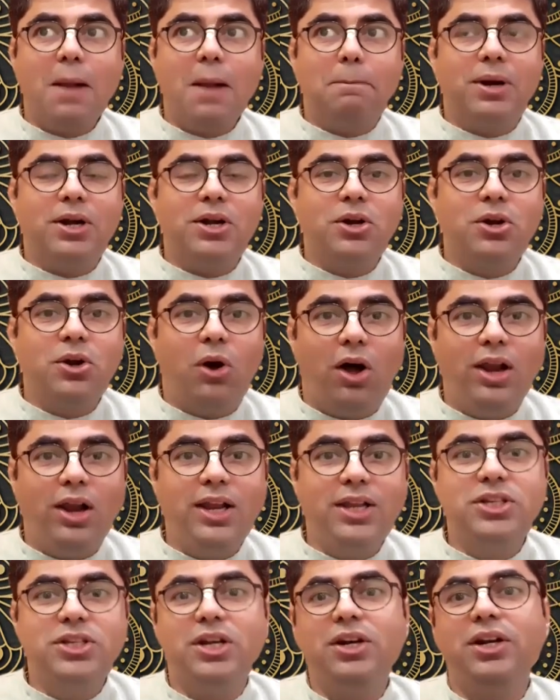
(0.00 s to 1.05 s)
But
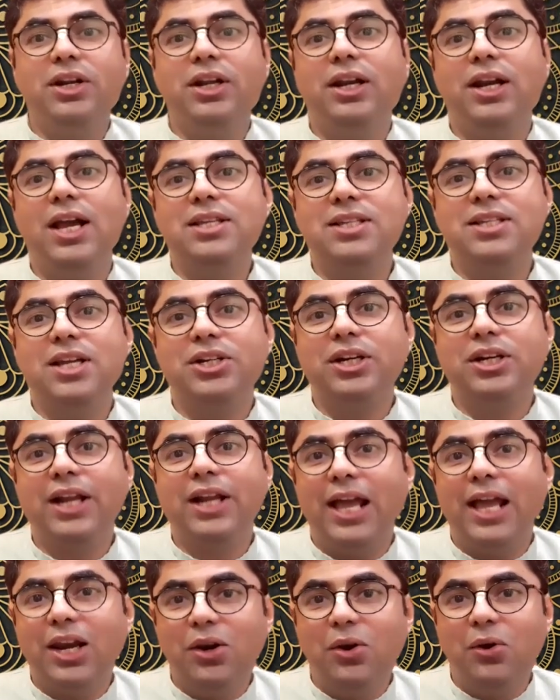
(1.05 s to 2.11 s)
knowledge and realization
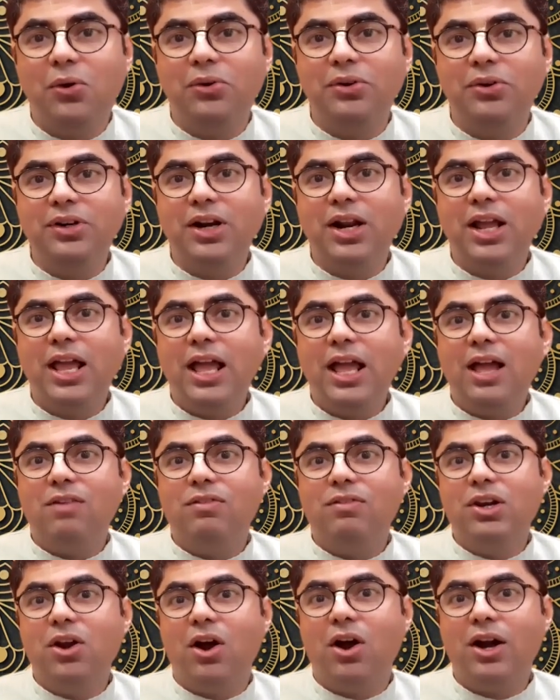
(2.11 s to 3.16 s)
alone
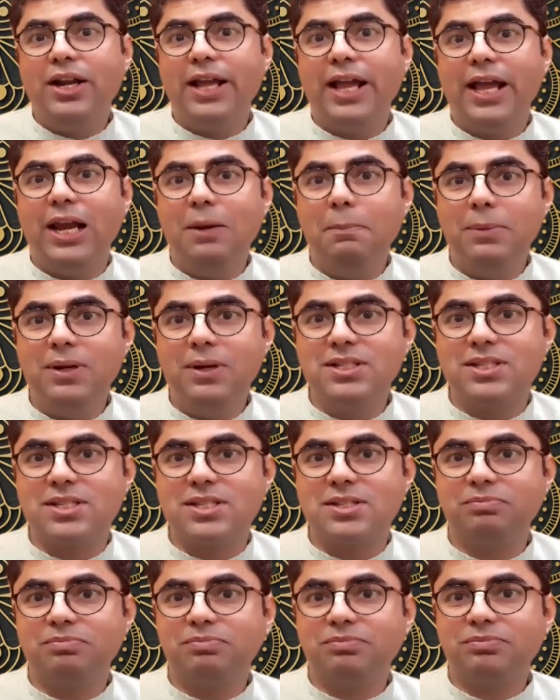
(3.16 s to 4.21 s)
will not help us
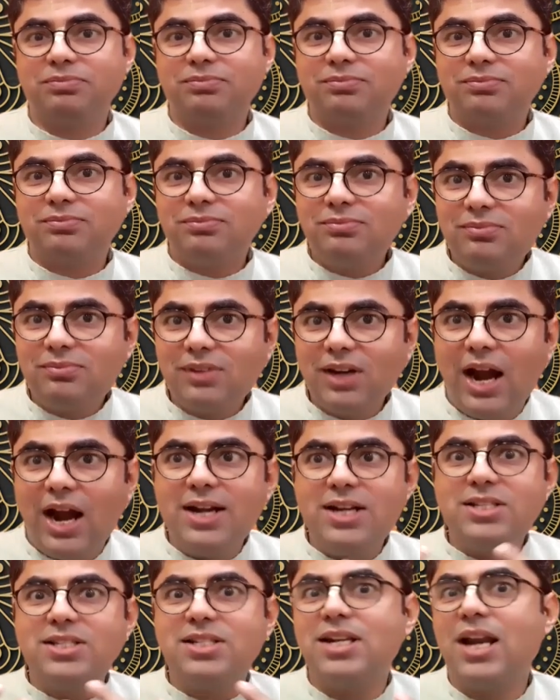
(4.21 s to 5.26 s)

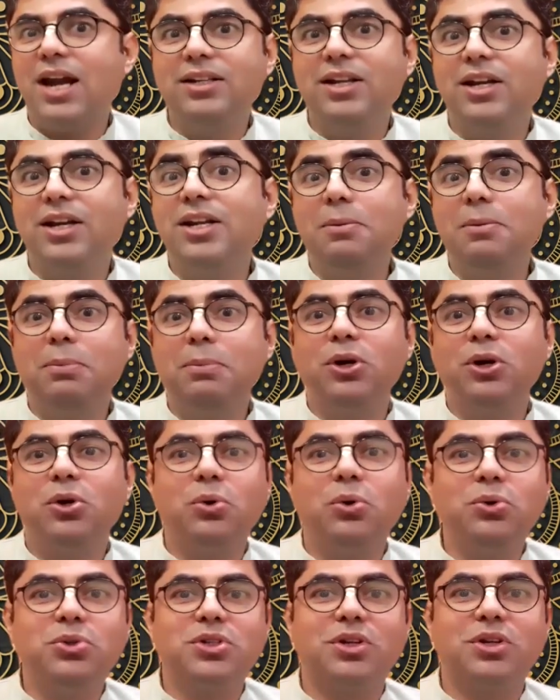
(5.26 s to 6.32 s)
understand the deeper
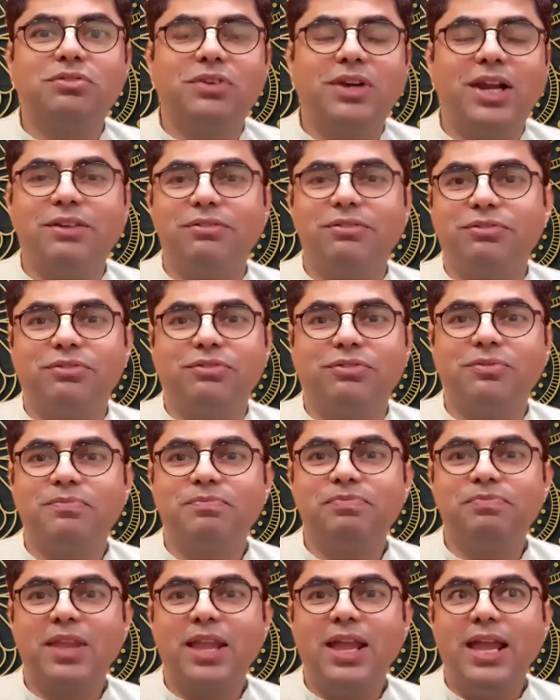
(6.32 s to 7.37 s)
truths of life.
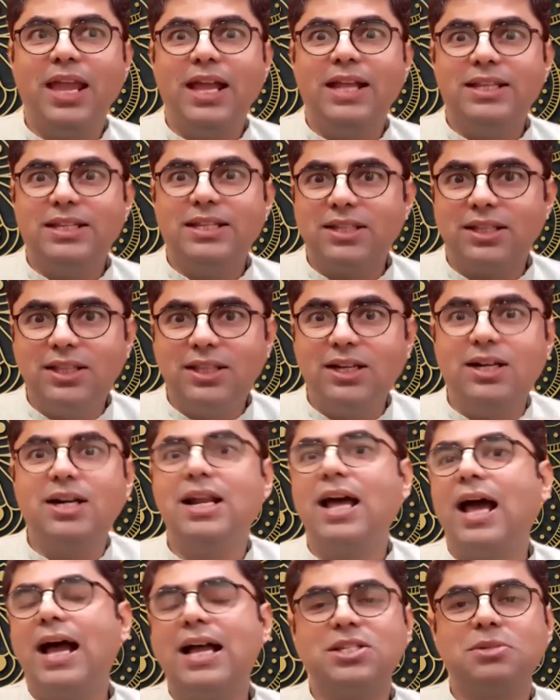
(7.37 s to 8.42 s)
There's a third
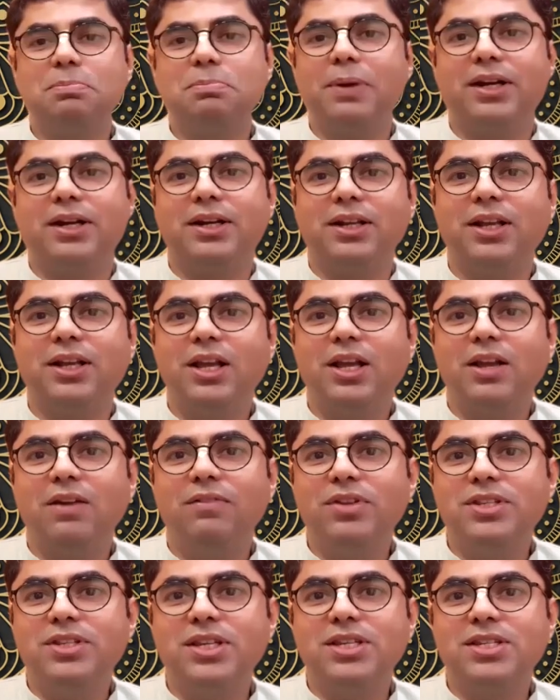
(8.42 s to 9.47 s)
aspect,
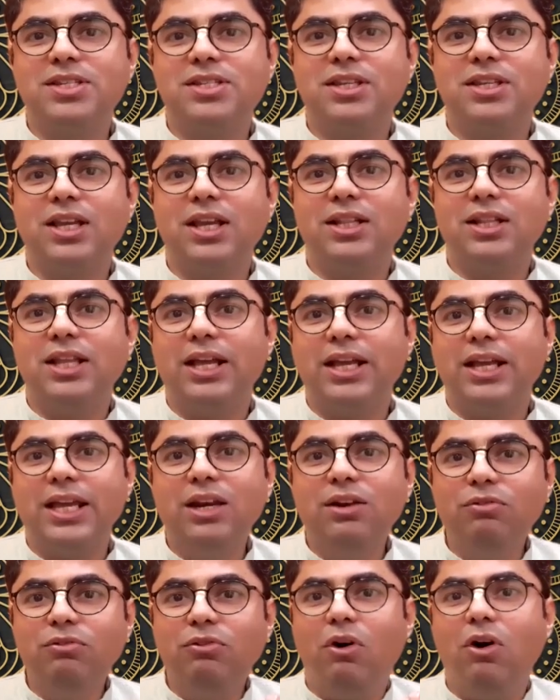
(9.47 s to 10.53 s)
which is the
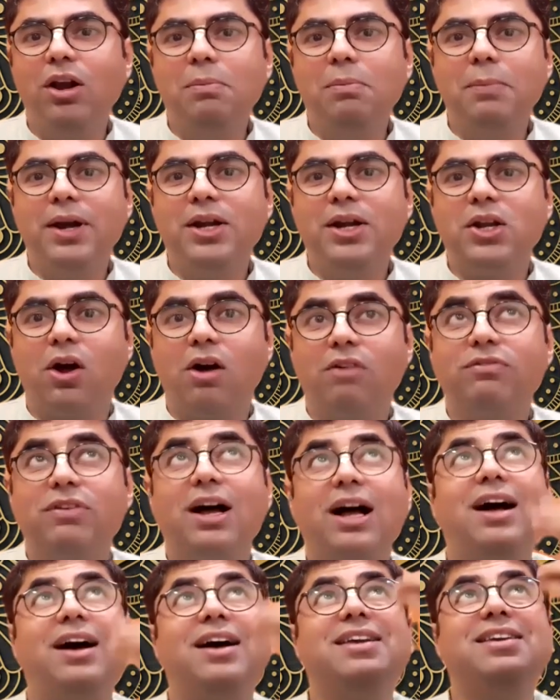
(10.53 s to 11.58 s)
involvement of
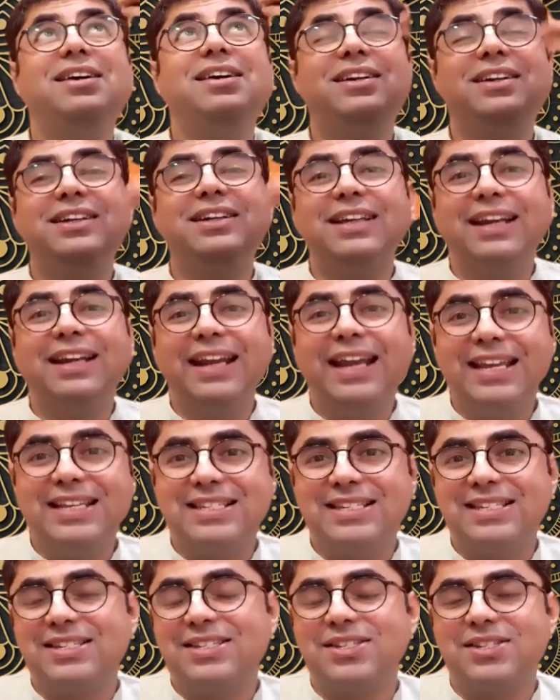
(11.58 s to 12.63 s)
higher
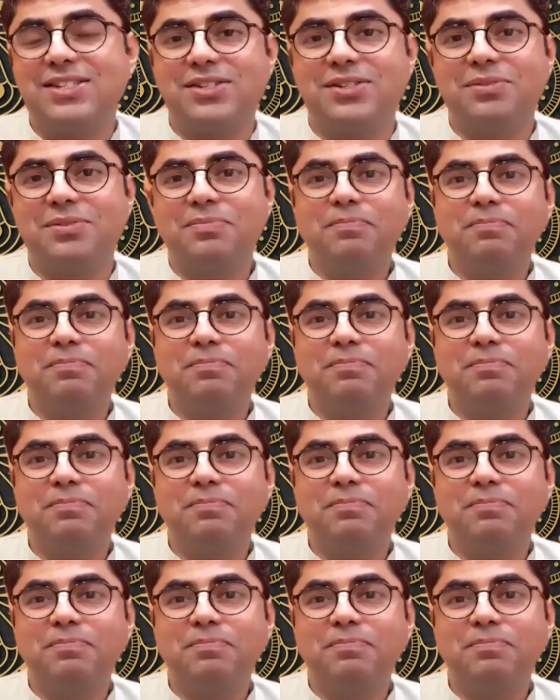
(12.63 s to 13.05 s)
grace.